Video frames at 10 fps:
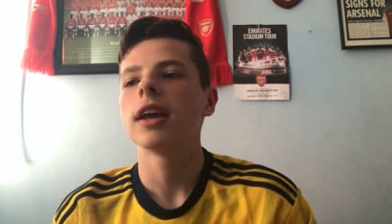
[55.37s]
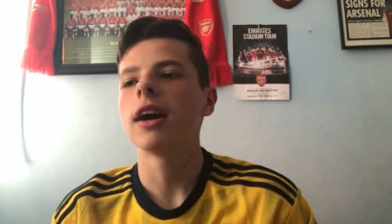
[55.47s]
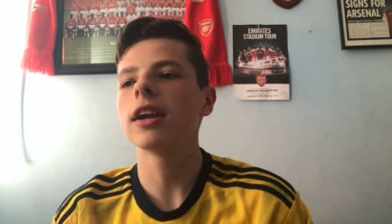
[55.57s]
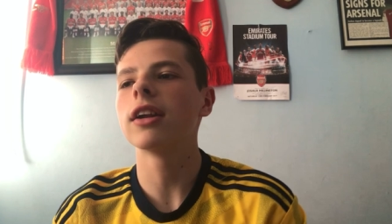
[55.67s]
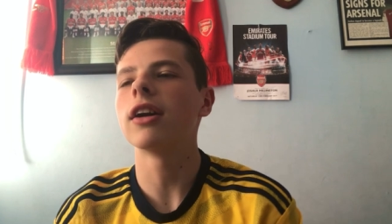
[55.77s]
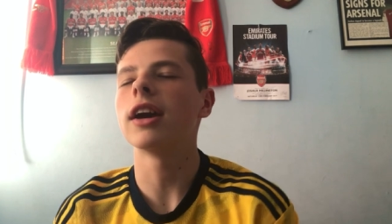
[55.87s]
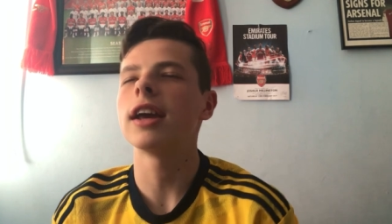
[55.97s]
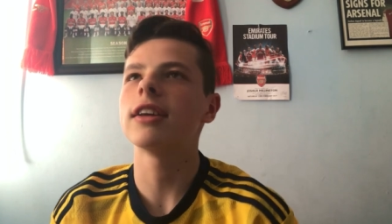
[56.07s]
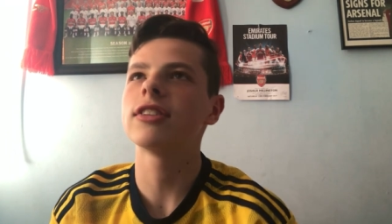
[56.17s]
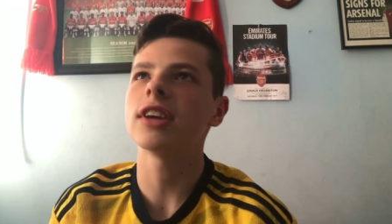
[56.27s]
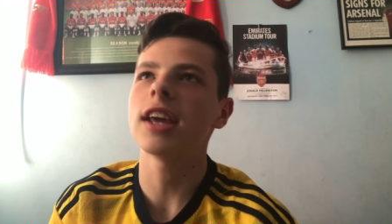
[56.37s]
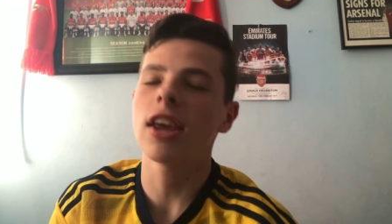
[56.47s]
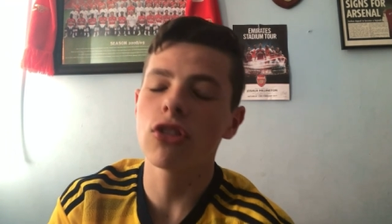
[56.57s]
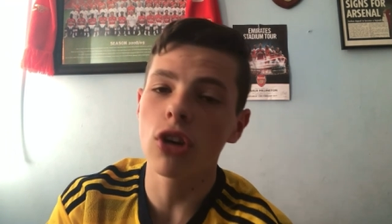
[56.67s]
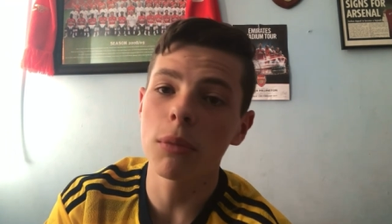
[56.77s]
I don't know, it's
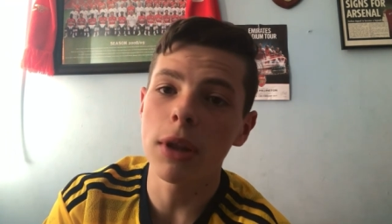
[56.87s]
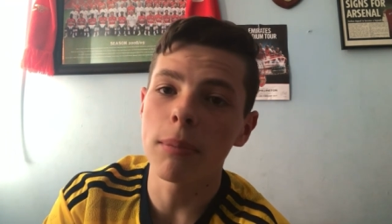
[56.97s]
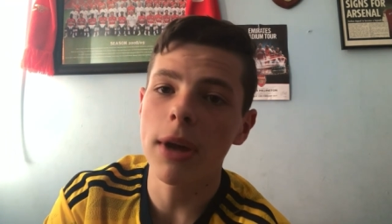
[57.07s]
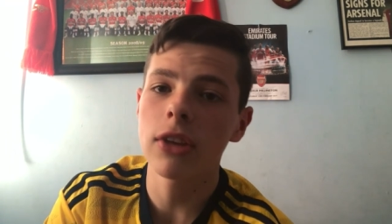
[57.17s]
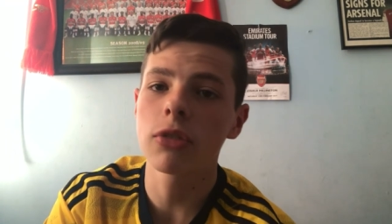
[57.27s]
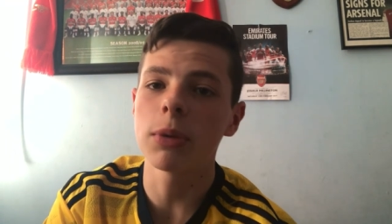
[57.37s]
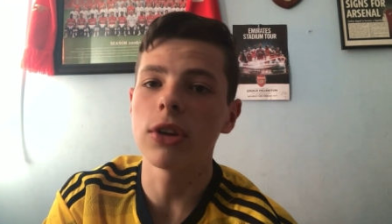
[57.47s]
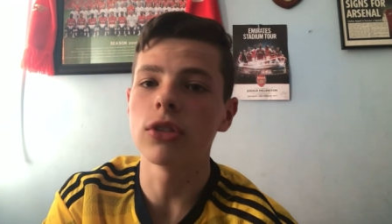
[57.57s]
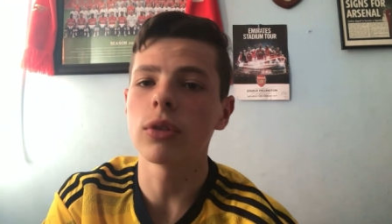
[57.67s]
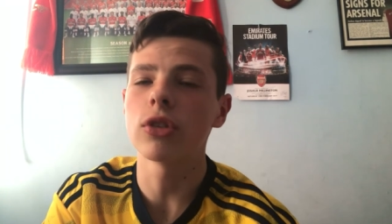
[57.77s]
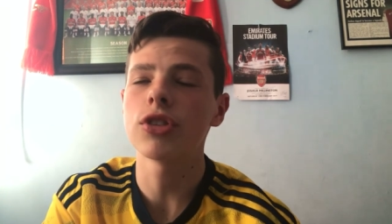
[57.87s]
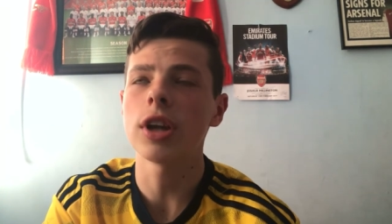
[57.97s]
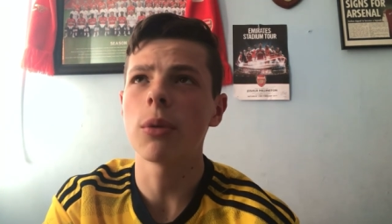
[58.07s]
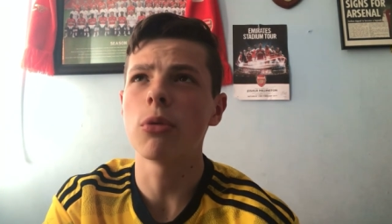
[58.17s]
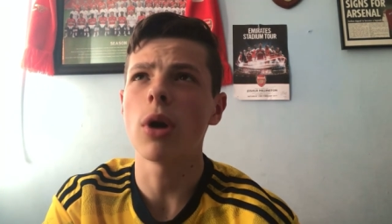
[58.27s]
not going to be the best because obviously
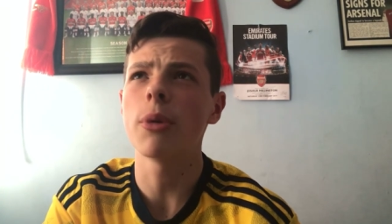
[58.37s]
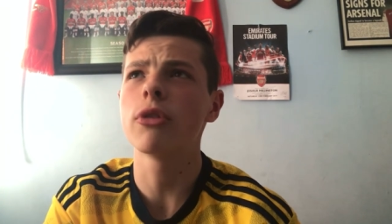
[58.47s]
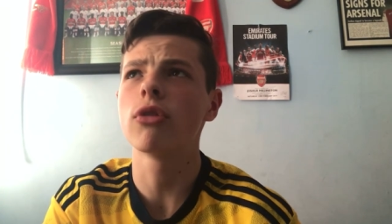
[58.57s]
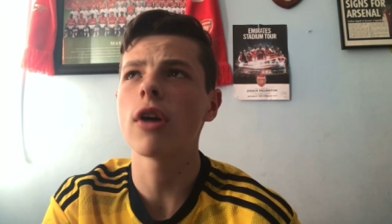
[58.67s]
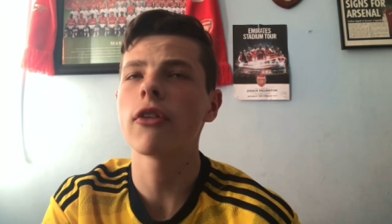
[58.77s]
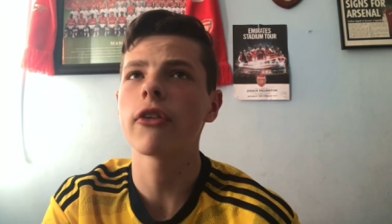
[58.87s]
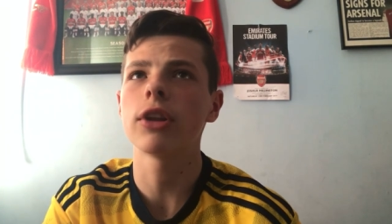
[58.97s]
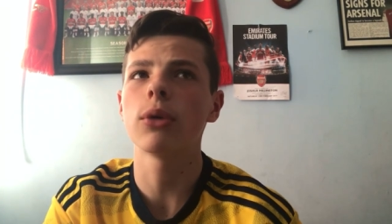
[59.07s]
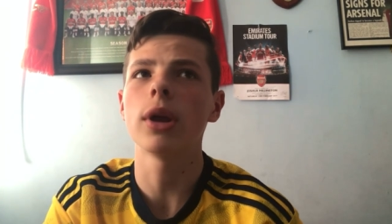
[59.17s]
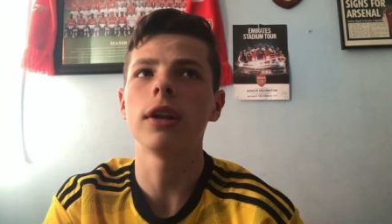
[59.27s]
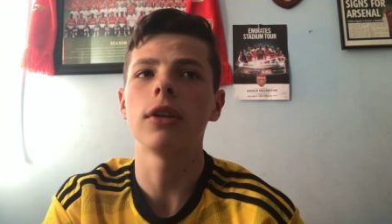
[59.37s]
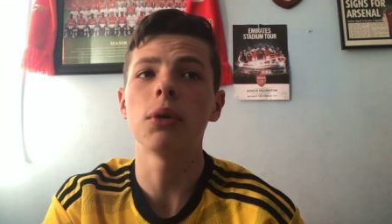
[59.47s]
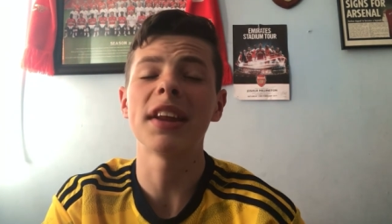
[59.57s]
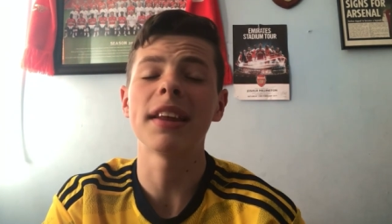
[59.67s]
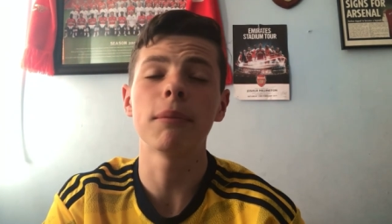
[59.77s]
I would rather it
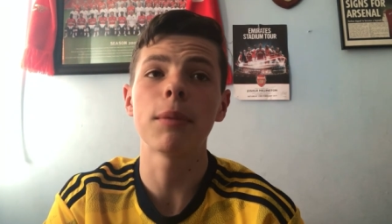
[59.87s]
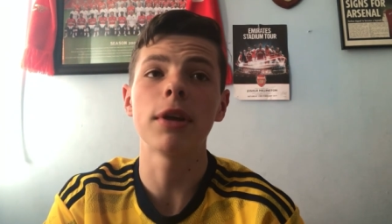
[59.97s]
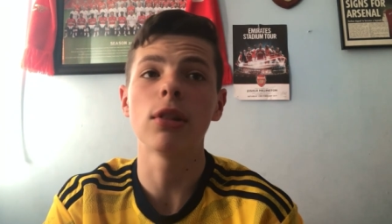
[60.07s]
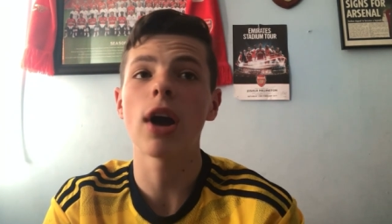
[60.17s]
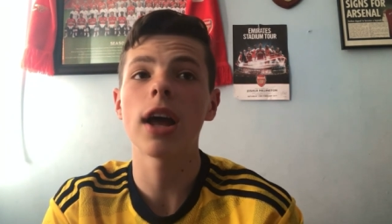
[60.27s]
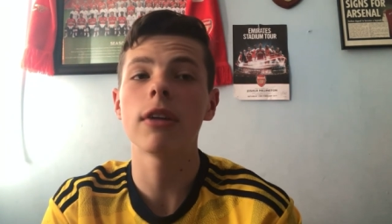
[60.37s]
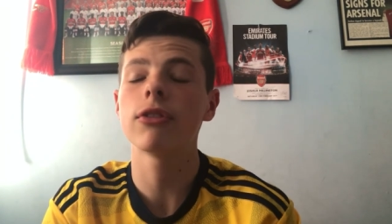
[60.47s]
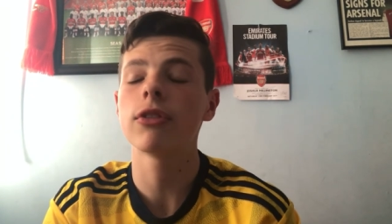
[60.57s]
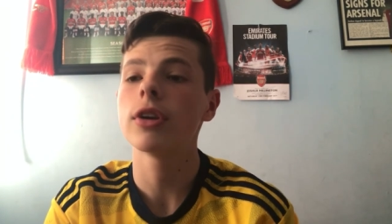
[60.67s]
doing it maybe live